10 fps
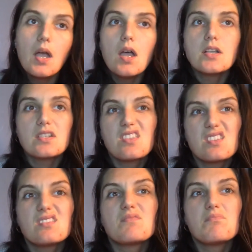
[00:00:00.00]
So
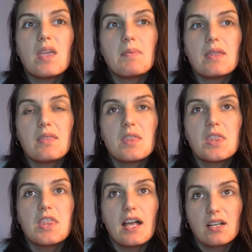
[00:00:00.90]
there's maybe
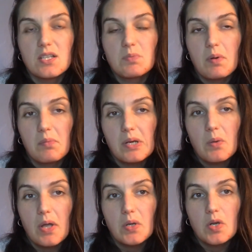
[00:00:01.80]
that is probably quite a
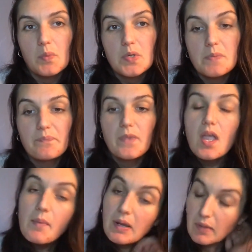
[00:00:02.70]
good option.
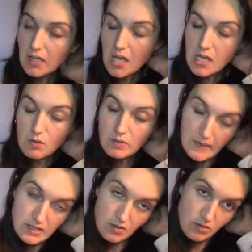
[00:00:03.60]
But anyway, it all
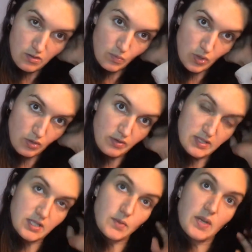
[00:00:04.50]
depends on what your current
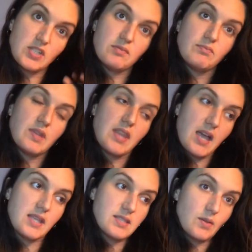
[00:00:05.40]
situation, but that
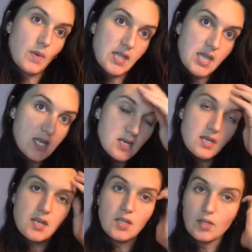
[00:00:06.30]
is the way in.
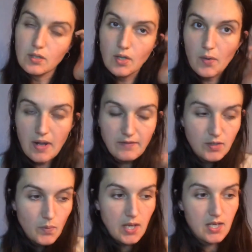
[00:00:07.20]
You'll go and have to
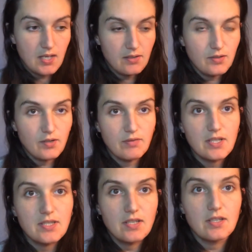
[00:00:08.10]
wait and do your
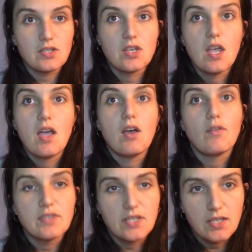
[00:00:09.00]
research, and
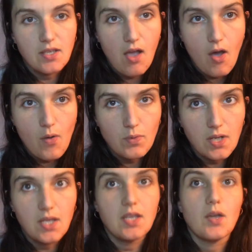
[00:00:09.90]
obviously
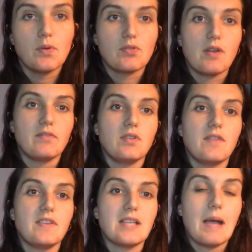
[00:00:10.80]
only go and travel if
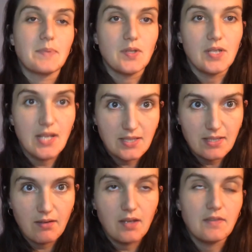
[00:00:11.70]
it's absolutely
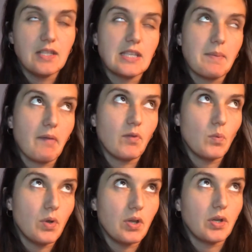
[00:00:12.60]
necessary, if you need to get back for
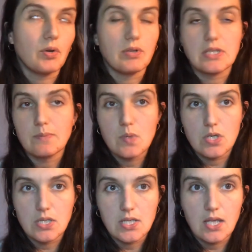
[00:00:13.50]
work or it's an
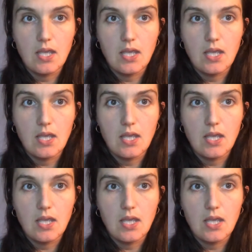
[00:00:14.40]
emergency.